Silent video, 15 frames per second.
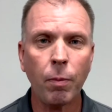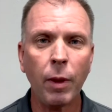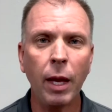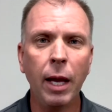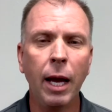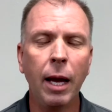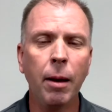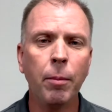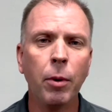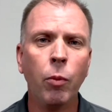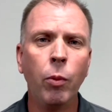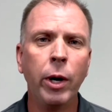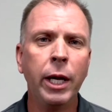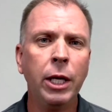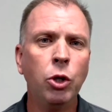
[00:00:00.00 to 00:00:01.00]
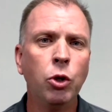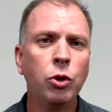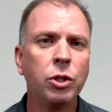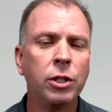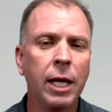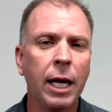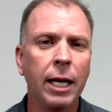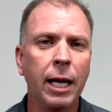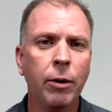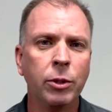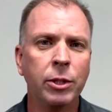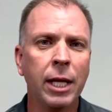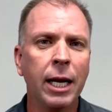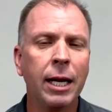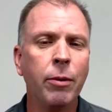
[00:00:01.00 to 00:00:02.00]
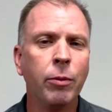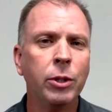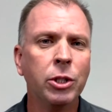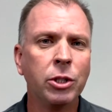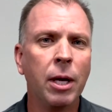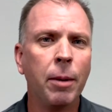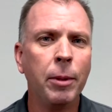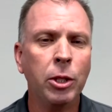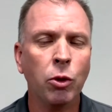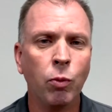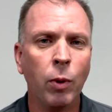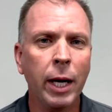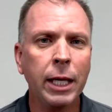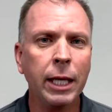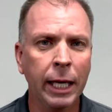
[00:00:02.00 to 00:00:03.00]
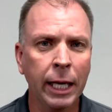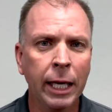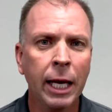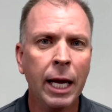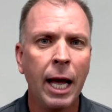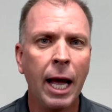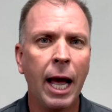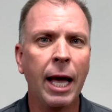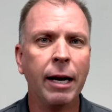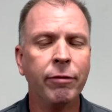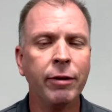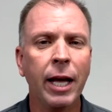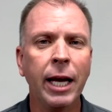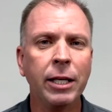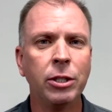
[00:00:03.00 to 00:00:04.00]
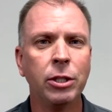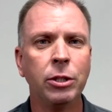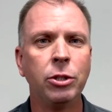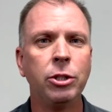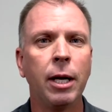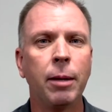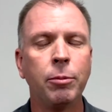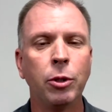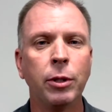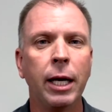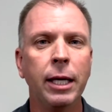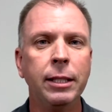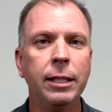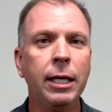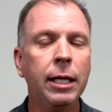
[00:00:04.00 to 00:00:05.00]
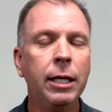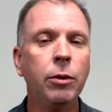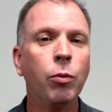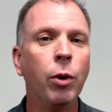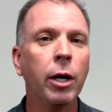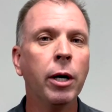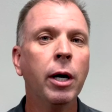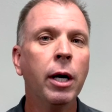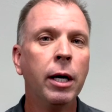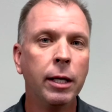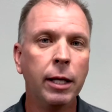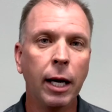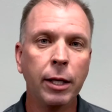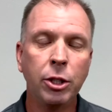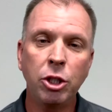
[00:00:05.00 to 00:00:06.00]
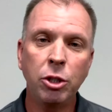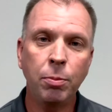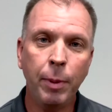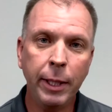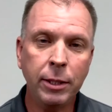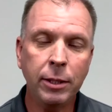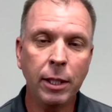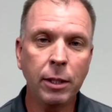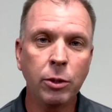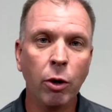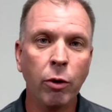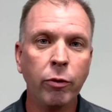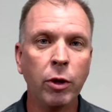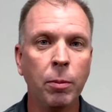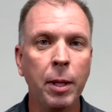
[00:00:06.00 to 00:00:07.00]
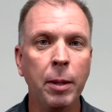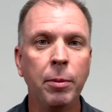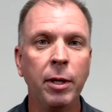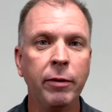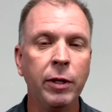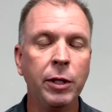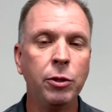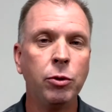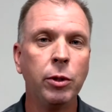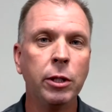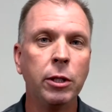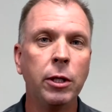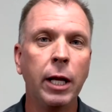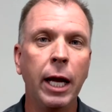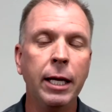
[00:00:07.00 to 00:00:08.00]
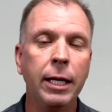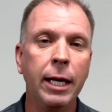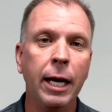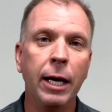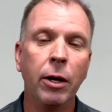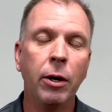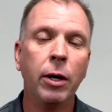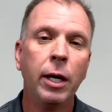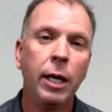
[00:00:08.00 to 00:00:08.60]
where he uses that language. That language is coming directly out of Exodus chapter 19, where God speaks this over the people of Israel. And now